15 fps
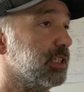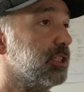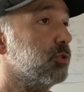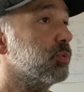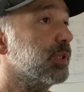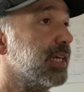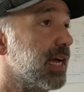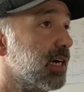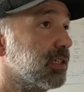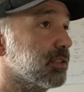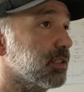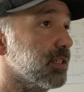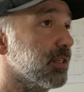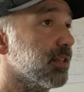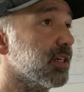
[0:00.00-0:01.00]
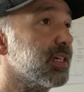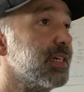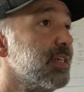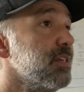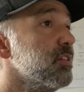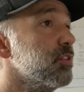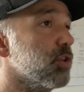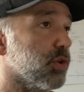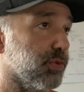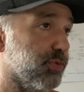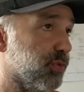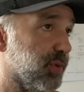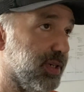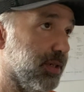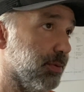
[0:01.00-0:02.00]
In reality, there is no
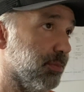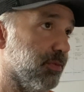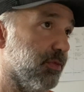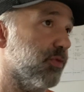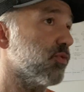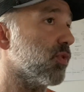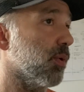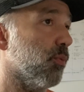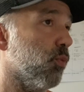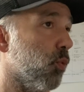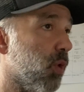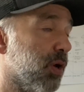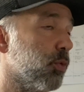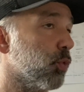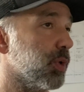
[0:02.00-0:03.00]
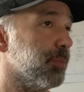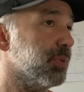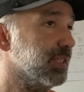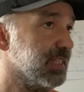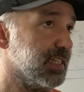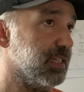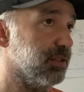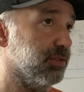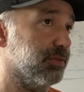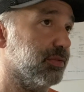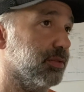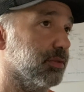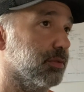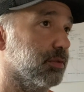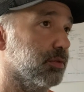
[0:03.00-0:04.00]
freedom from what we believe,
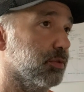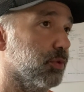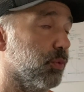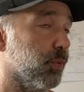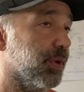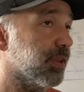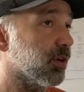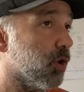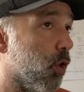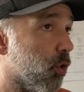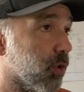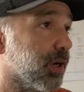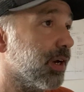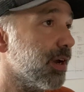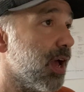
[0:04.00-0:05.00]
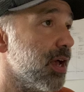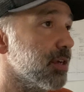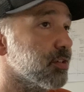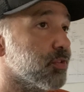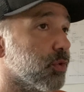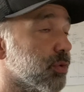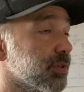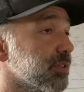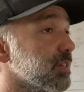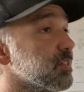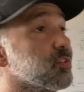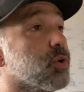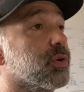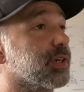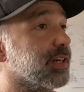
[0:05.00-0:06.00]
whether organized or
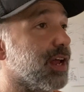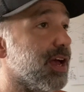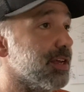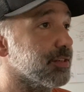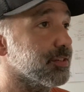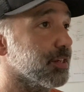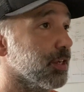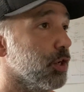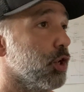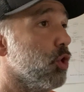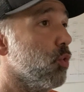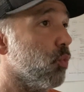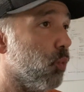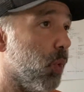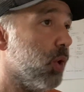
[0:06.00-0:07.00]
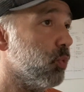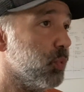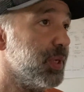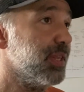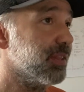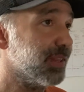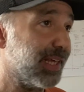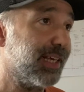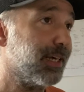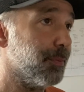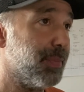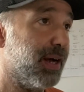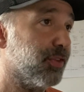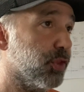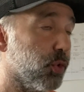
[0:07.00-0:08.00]
disorganized. What we think
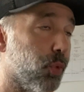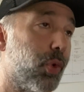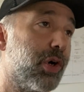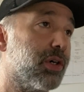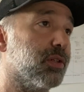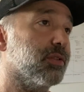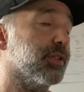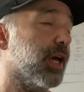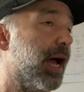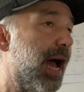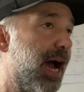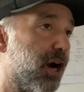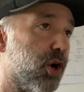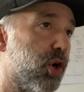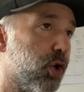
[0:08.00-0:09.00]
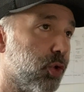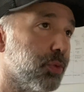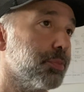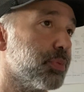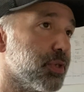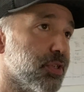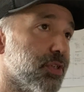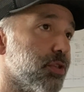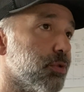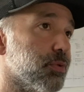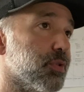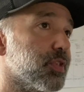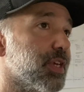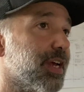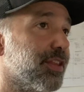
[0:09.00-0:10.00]
about the world, our own
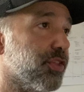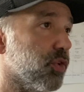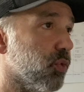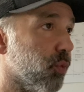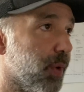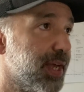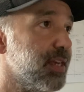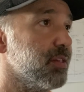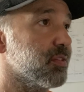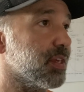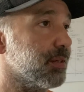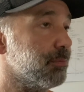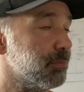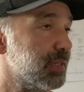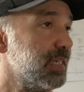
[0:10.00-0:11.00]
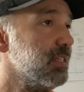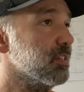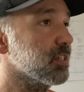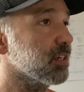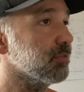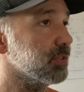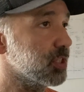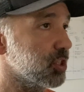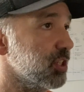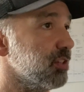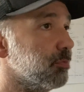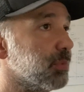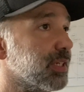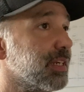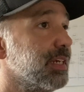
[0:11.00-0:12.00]
pursuits, and the ways and means of
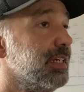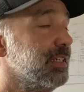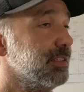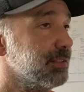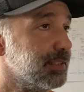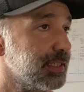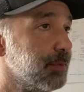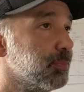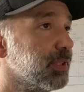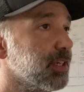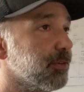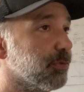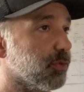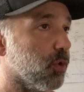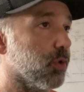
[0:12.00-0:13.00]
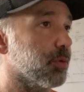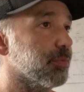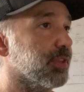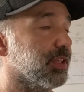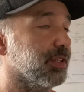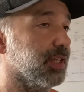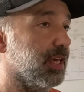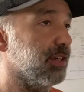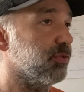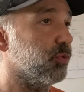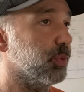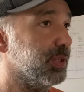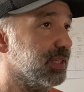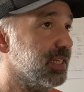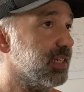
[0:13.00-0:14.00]
achievement deeply form the life
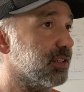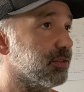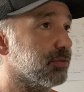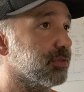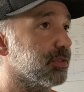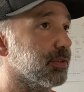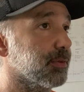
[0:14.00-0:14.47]
we live.